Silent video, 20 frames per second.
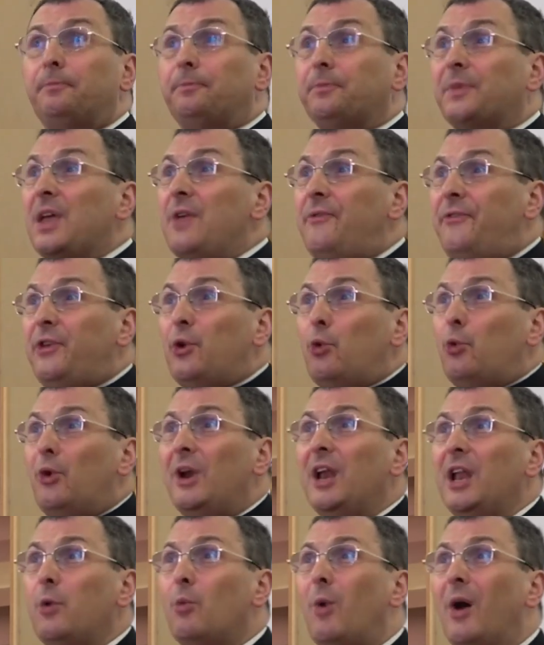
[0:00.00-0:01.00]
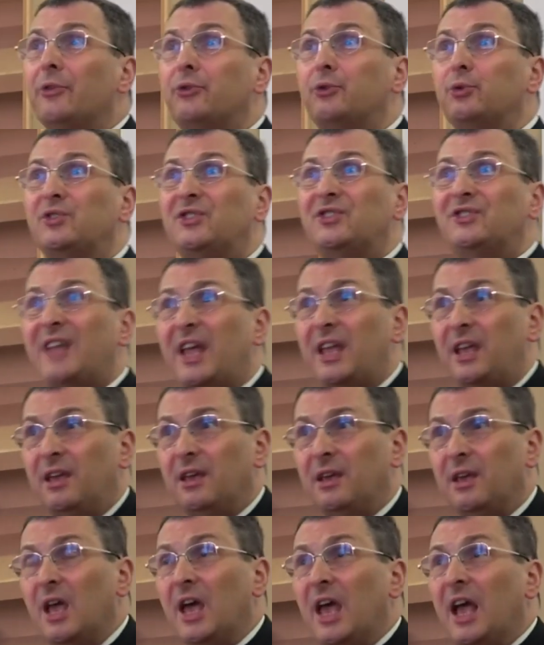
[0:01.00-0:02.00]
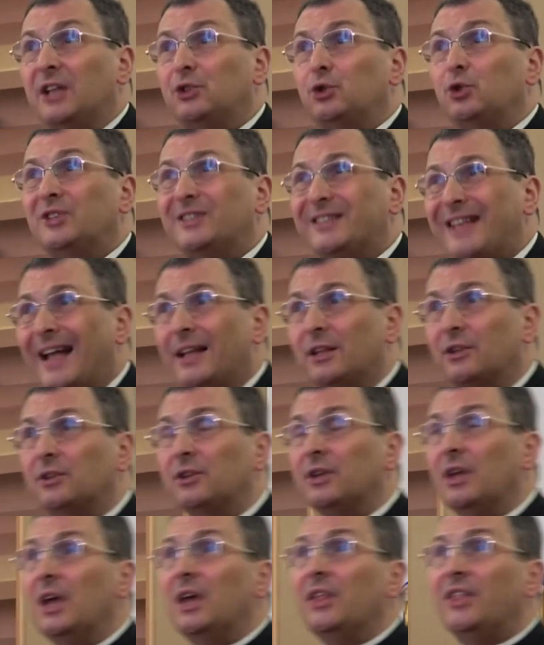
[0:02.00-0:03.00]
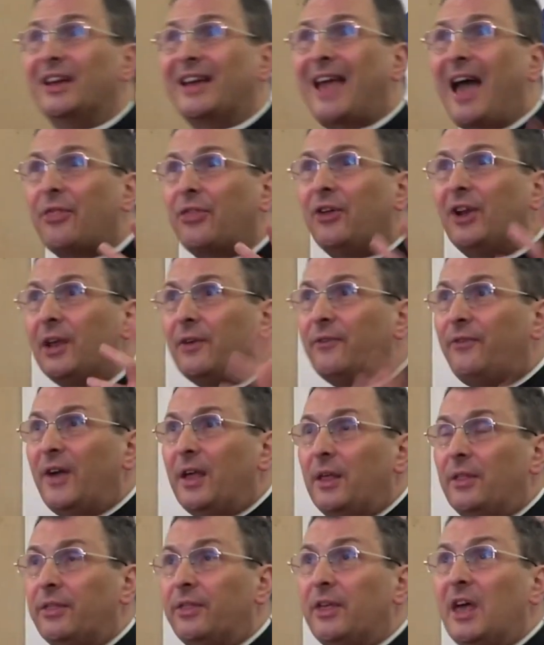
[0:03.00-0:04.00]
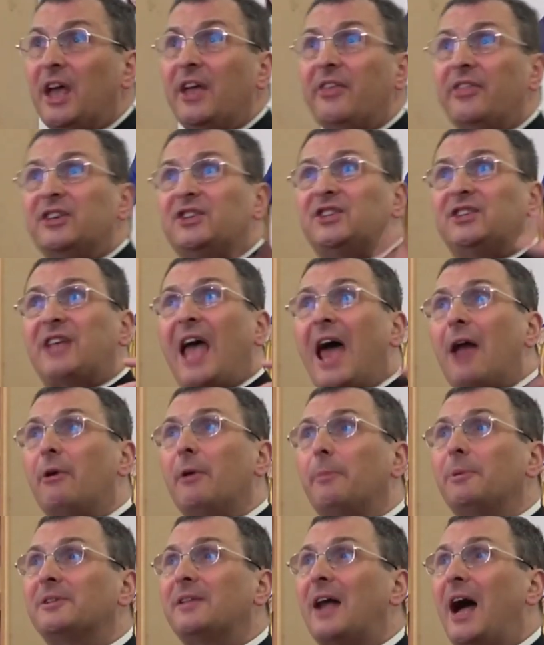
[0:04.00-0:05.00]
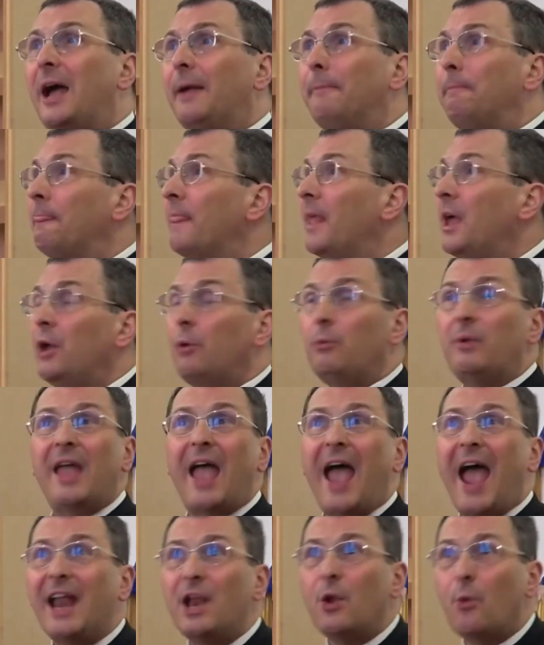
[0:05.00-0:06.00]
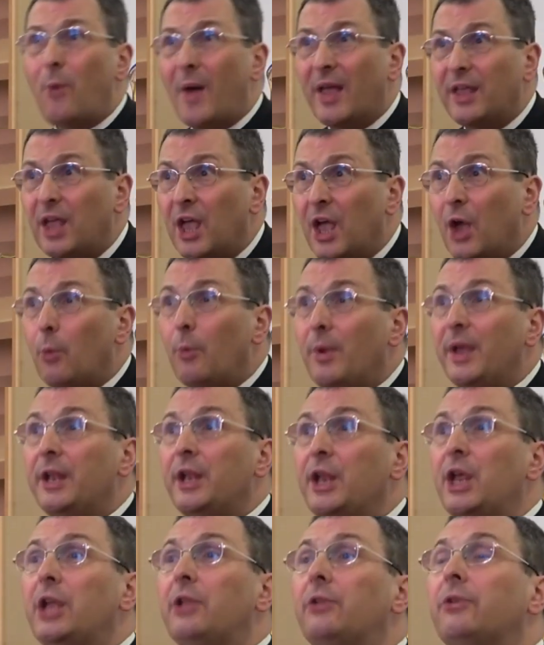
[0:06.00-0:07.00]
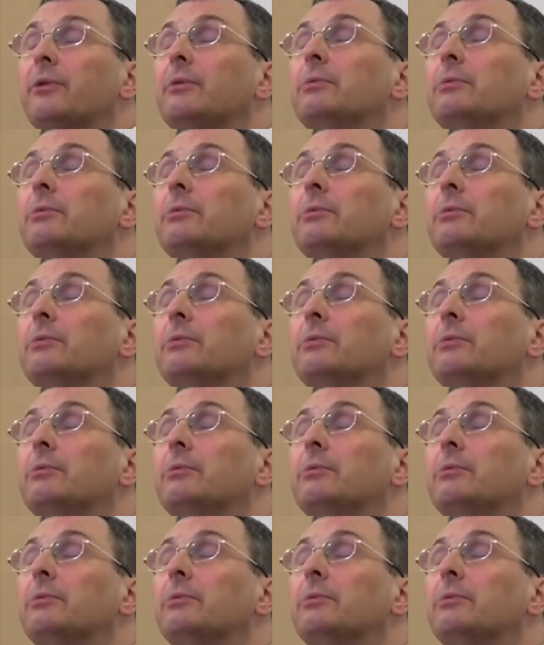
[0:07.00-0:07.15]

If you really want to stay and to stand the Catholic faith in this terrible time, anyway, we need